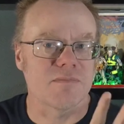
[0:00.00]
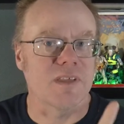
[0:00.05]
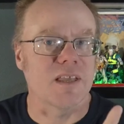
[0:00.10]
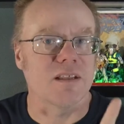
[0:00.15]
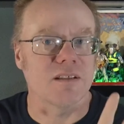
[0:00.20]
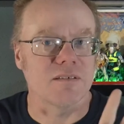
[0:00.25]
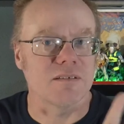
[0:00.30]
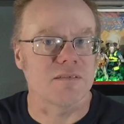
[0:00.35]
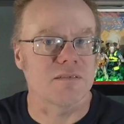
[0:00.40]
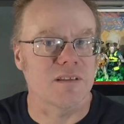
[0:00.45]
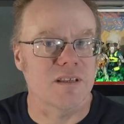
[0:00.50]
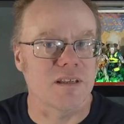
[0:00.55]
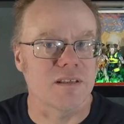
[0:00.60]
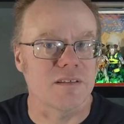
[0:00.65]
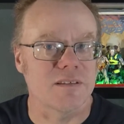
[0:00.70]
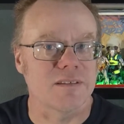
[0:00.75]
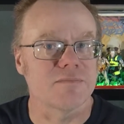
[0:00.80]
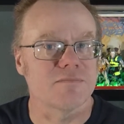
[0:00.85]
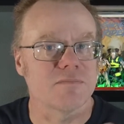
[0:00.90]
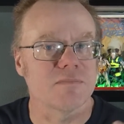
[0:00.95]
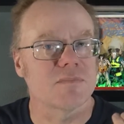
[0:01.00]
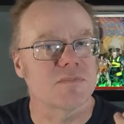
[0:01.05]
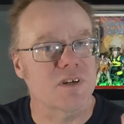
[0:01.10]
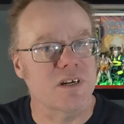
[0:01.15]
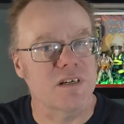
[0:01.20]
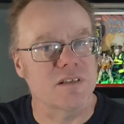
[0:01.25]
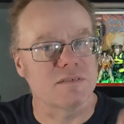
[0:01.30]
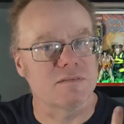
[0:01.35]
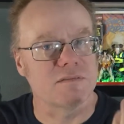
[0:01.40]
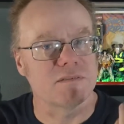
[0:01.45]
and
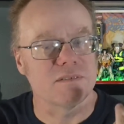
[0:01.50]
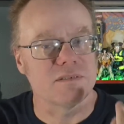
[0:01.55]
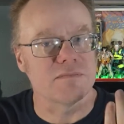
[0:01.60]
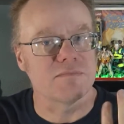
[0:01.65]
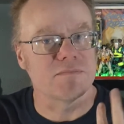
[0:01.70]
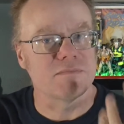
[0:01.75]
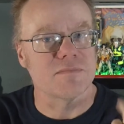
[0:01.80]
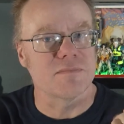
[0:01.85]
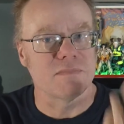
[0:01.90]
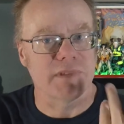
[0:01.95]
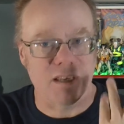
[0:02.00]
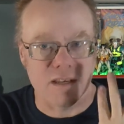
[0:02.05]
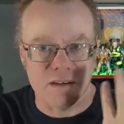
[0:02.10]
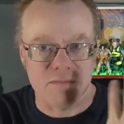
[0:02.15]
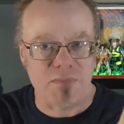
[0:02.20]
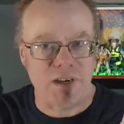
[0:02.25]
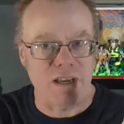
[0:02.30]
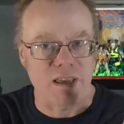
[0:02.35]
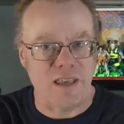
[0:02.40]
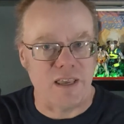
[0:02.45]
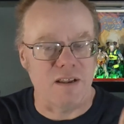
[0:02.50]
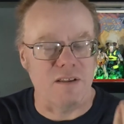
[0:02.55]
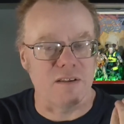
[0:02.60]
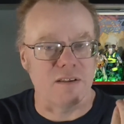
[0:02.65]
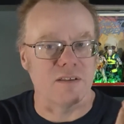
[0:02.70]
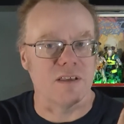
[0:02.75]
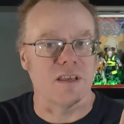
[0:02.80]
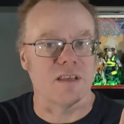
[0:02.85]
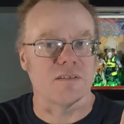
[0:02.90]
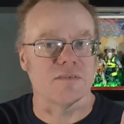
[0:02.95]
try to get in my head
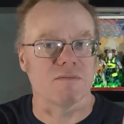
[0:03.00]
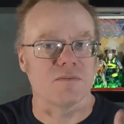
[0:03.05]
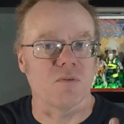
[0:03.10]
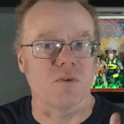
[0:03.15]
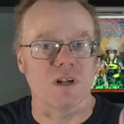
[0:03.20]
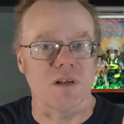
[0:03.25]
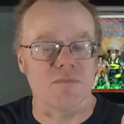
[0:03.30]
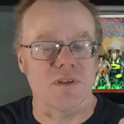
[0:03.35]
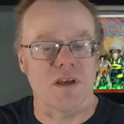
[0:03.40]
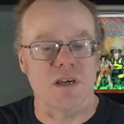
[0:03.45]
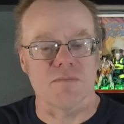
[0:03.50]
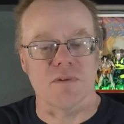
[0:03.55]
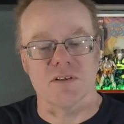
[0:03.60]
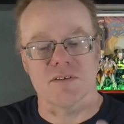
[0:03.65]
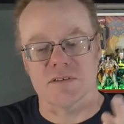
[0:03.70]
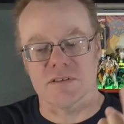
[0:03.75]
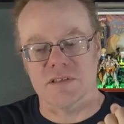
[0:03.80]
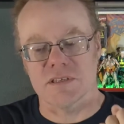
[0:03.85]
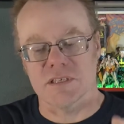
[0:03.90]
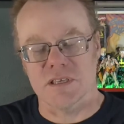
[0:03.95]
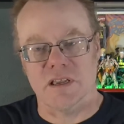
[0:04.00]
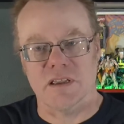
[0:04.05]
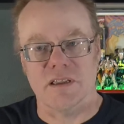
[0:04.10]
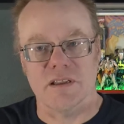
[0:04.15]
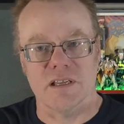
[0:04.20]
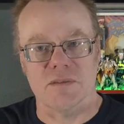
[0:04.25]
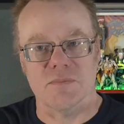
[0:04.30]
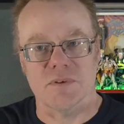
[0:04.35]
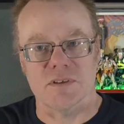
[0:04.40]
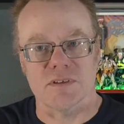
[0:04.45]
and what I'm talking about. So the
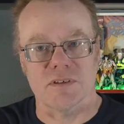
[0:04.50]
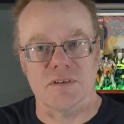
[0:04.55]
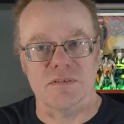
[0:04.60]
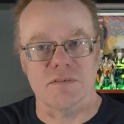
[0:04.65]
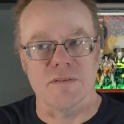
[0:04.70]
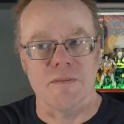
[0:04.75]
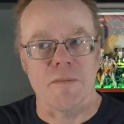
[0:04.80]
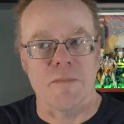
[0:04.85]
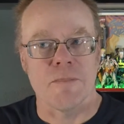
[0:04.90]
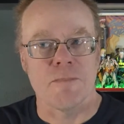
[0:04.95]
second episode,